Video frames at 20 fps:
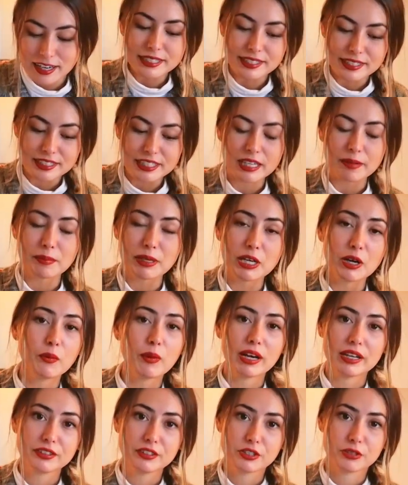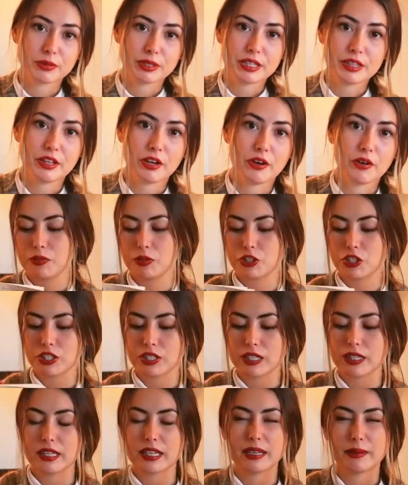It did take me a while to read though. It was just,
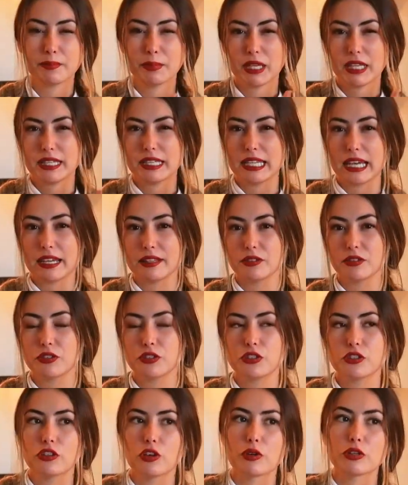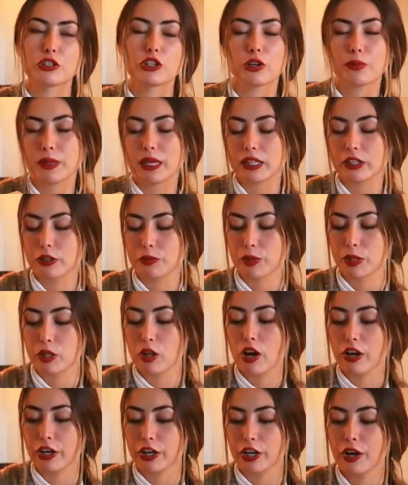I think, a bit dense, so it took me a little bit
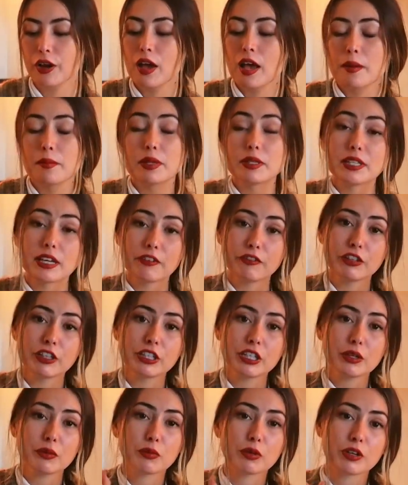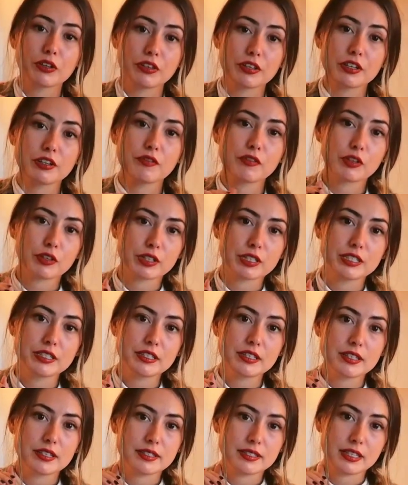longer, but definitely worth it if you're
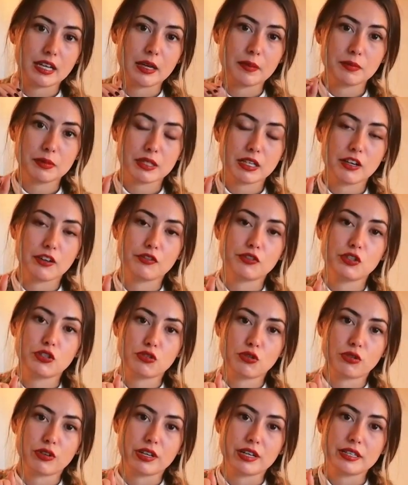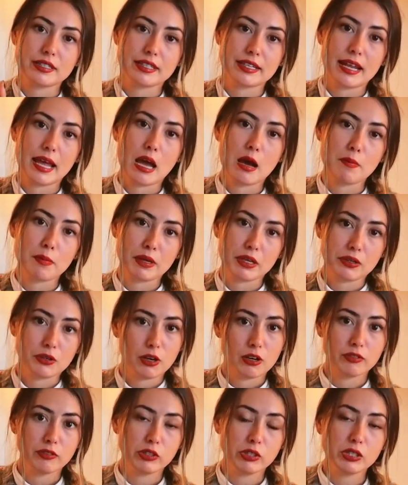into these types of stories and epic
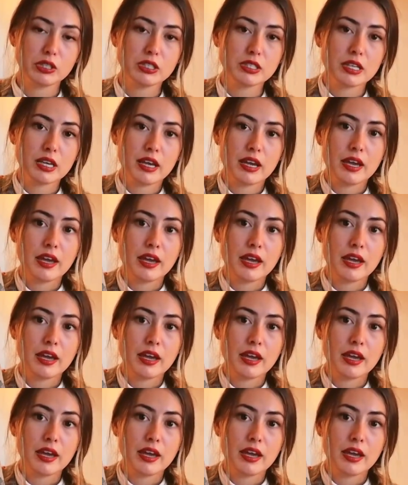novels.